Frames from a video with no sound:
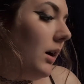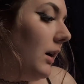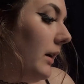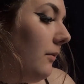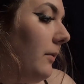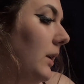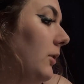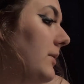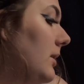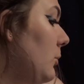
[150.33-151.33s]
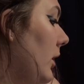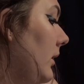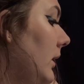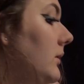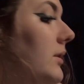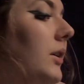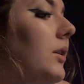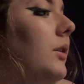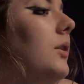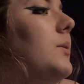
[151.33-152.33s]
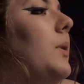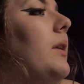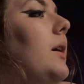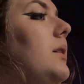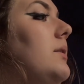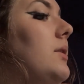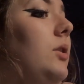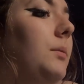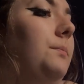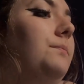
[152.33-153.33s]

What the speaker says: it fell off somewhere, so who knows where that is gone.